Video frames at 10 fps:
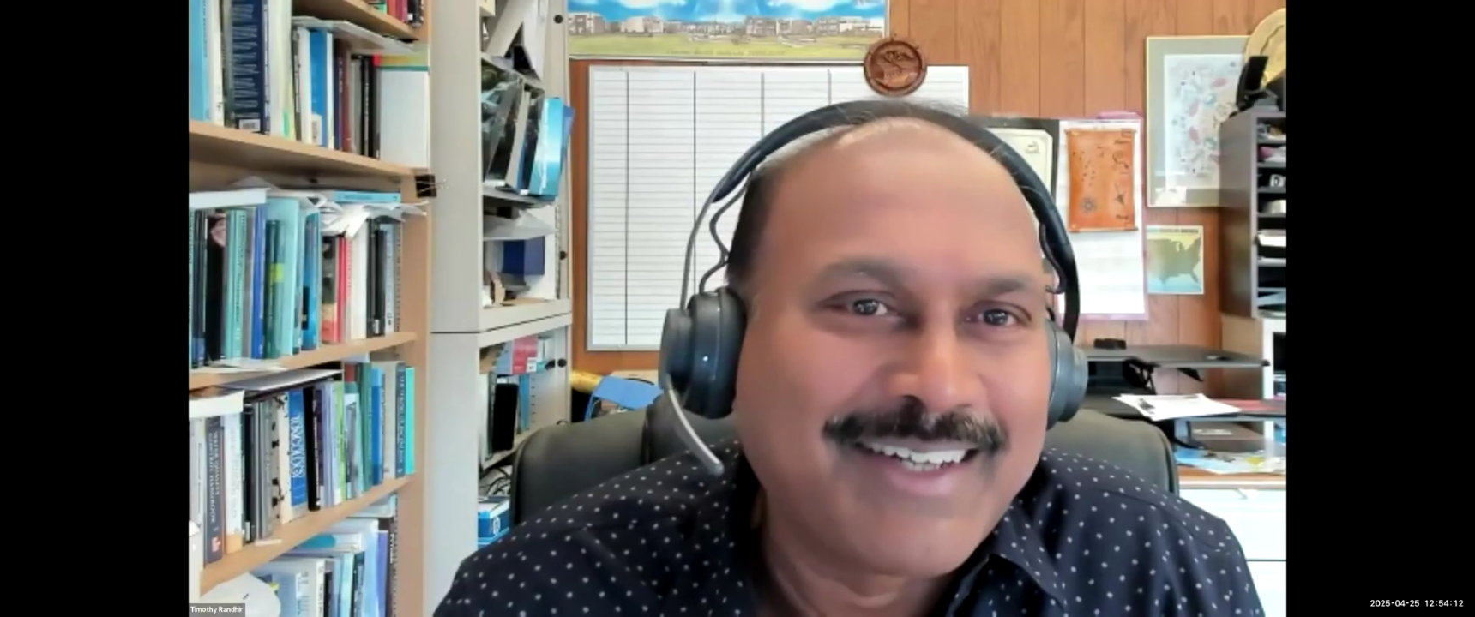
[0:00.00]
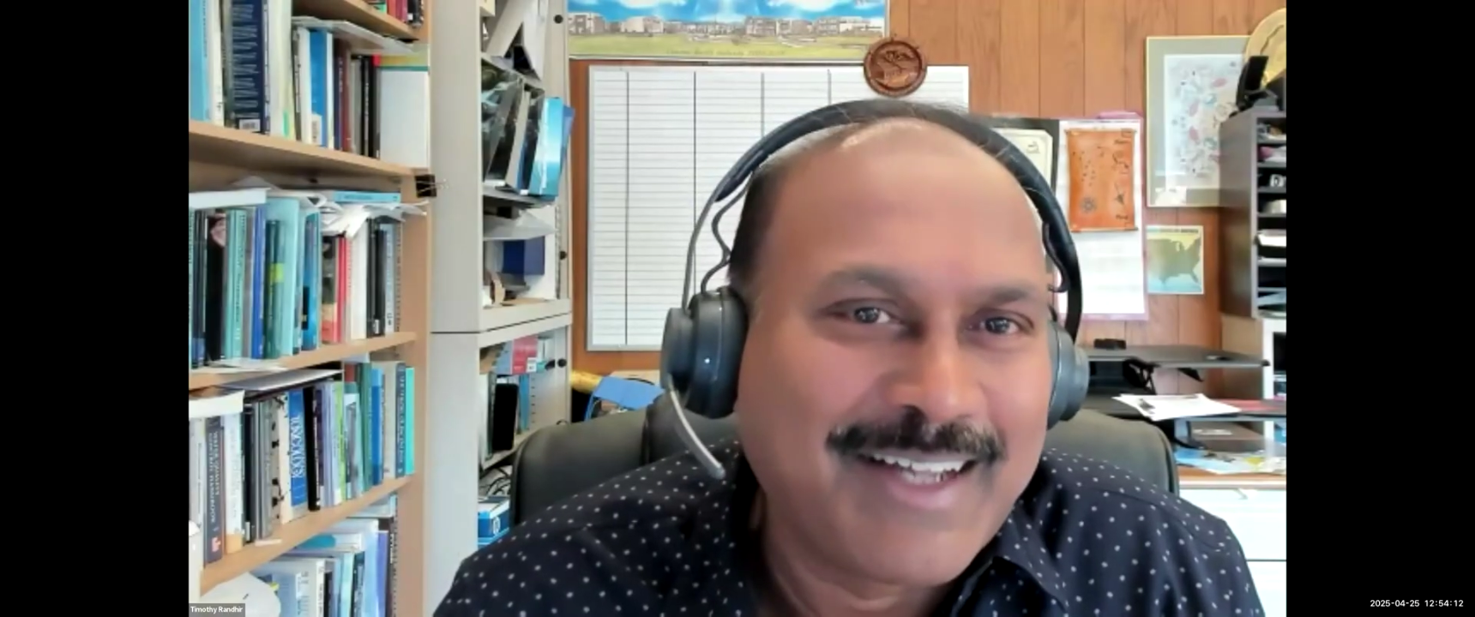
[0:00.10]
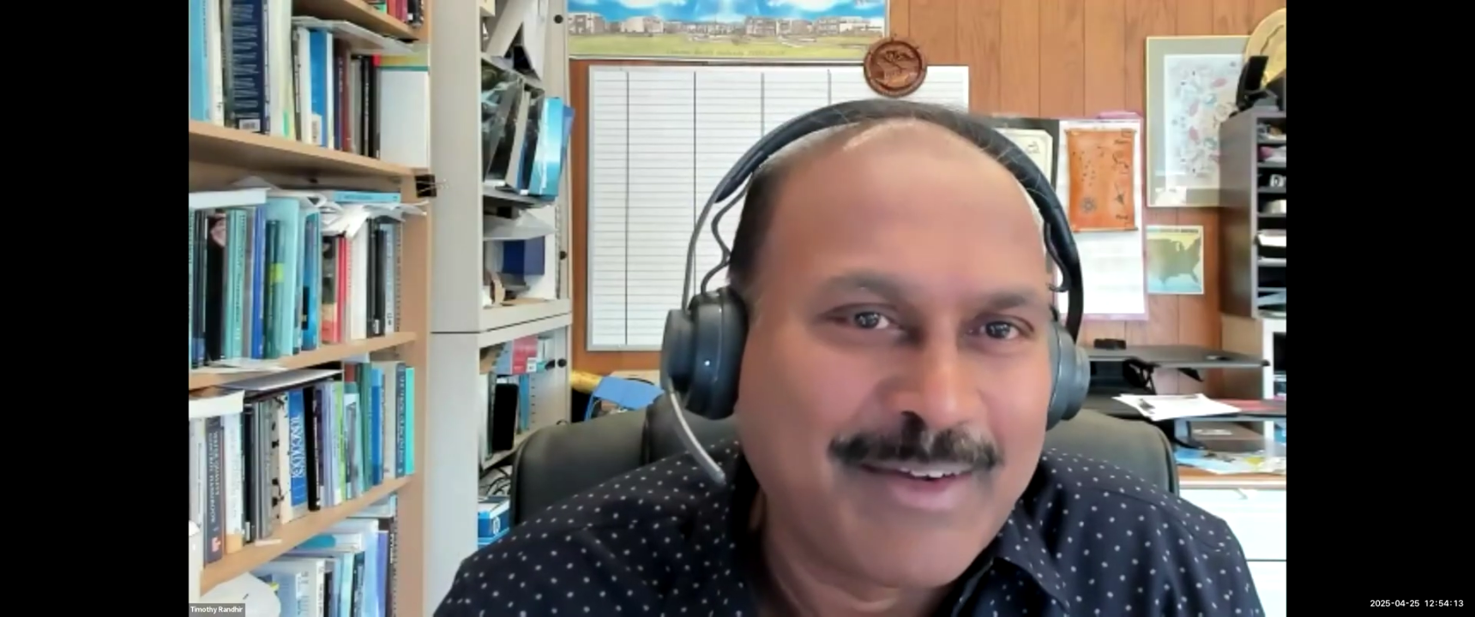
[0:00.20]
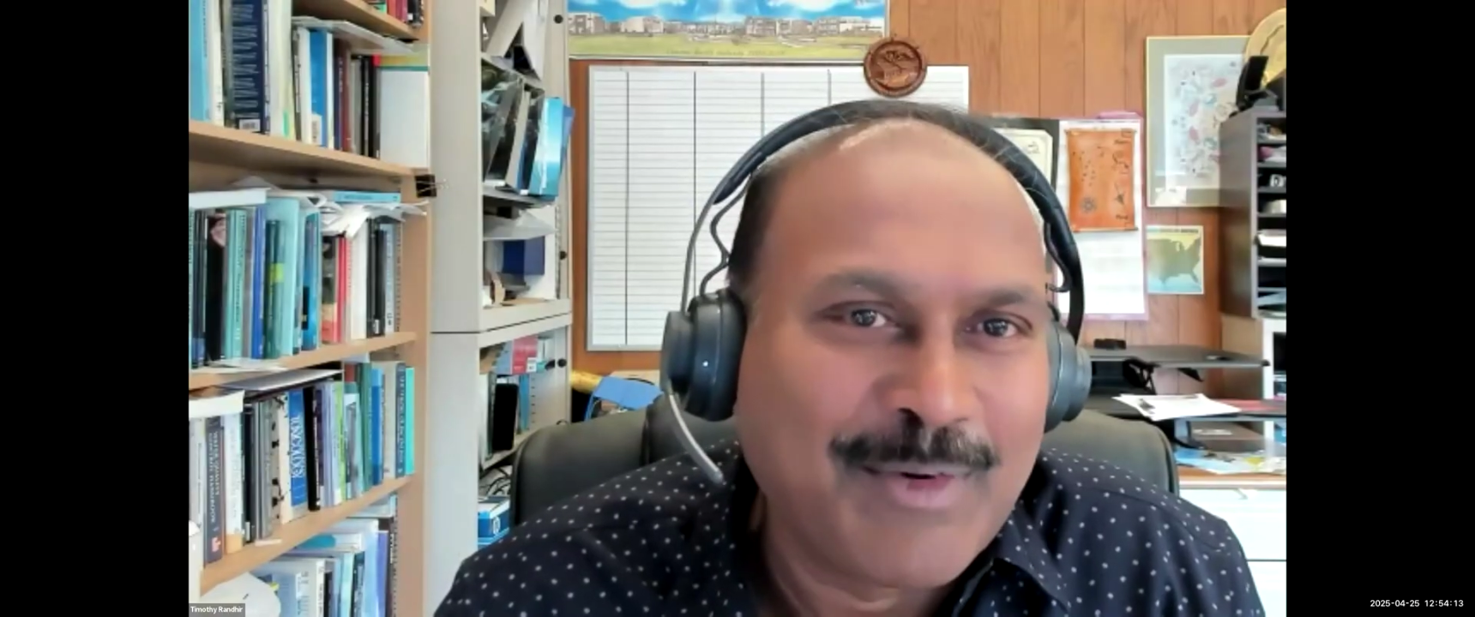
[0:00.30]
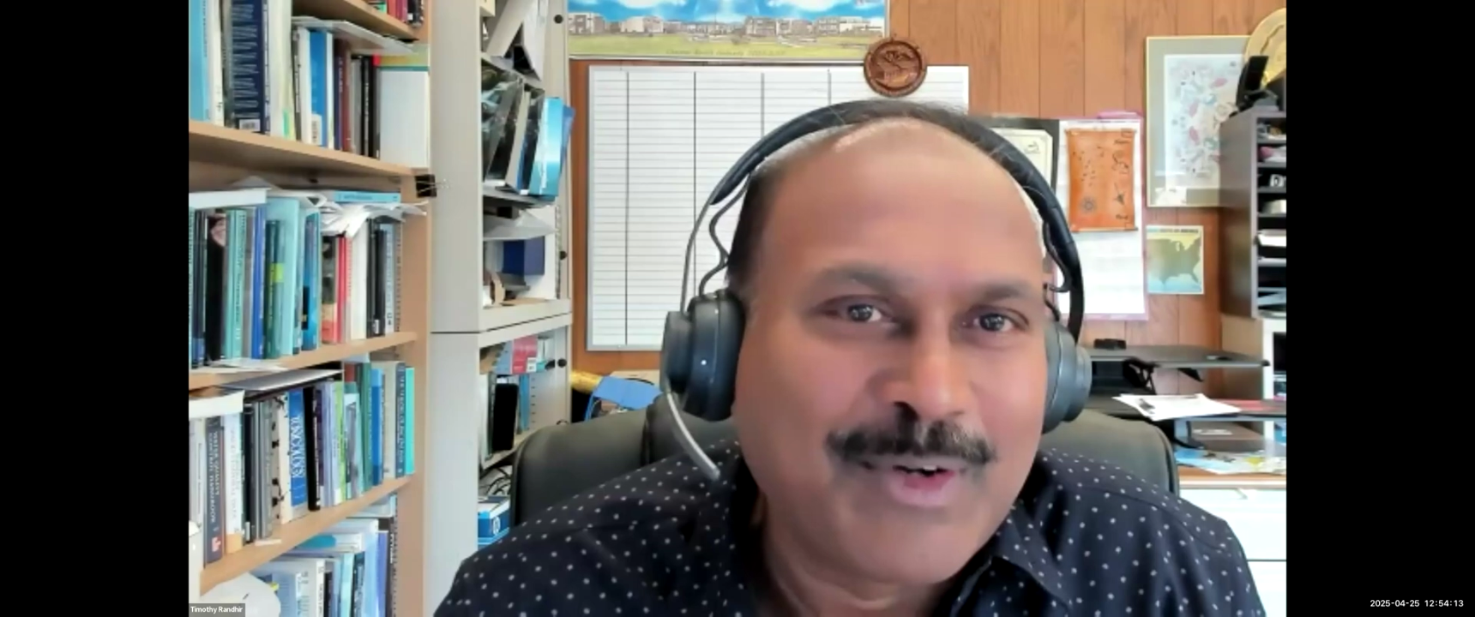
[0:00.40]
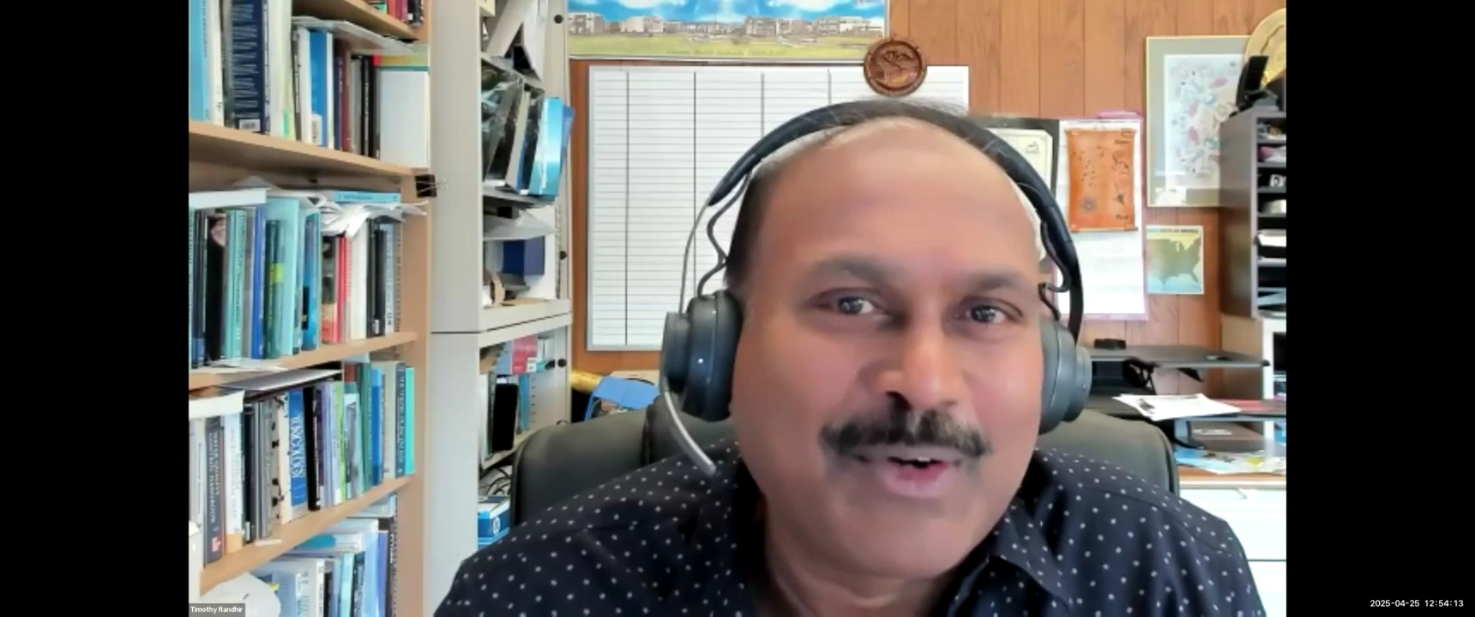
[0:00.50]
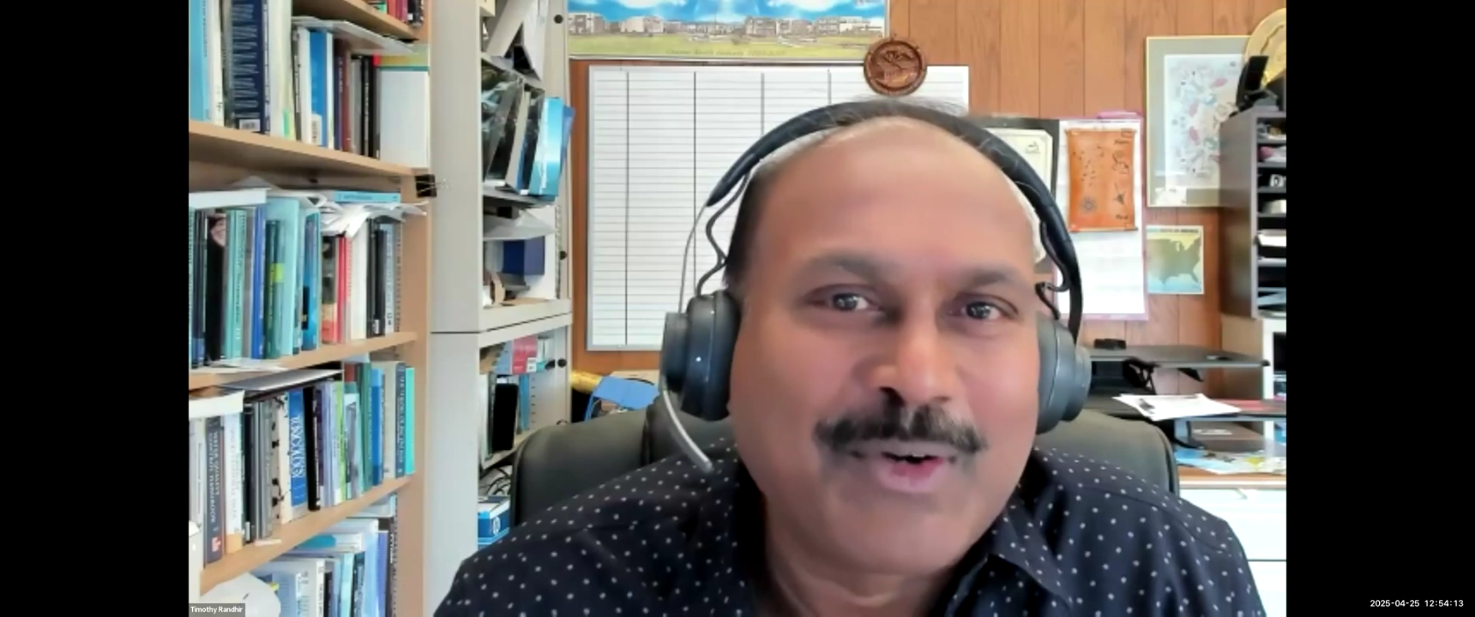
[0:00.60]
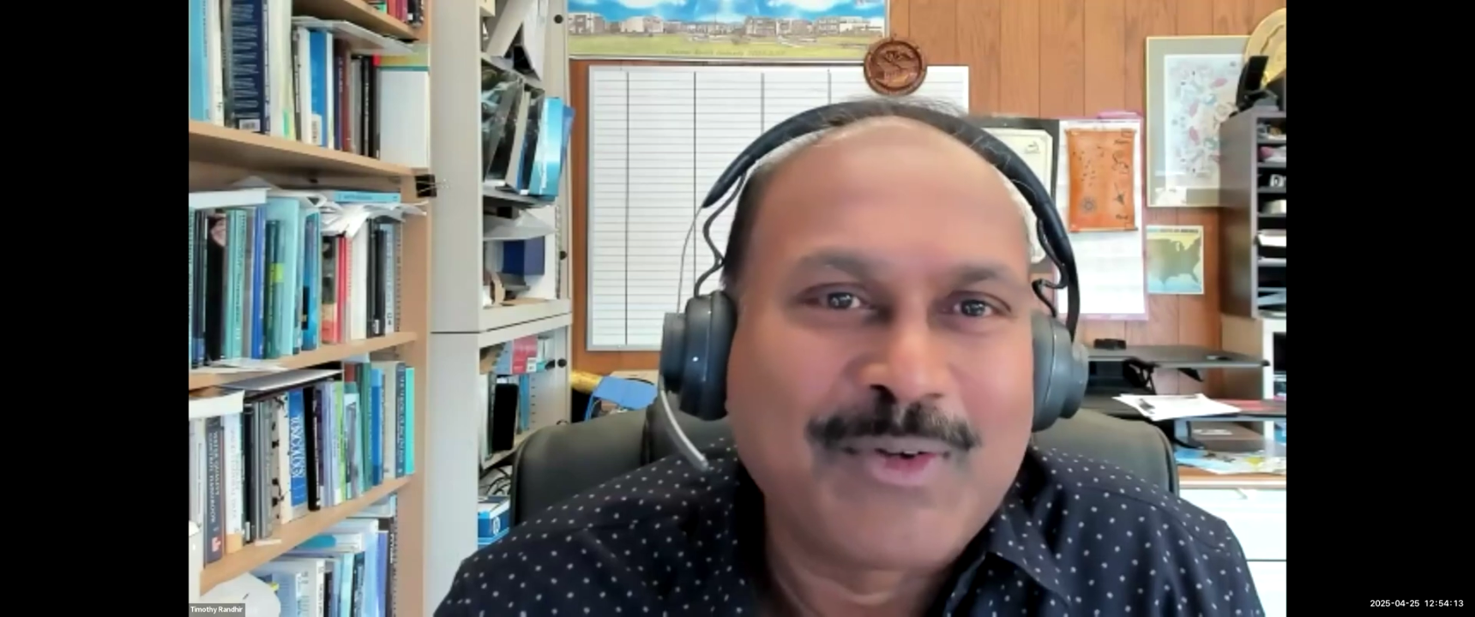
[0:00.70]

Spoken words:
I wanted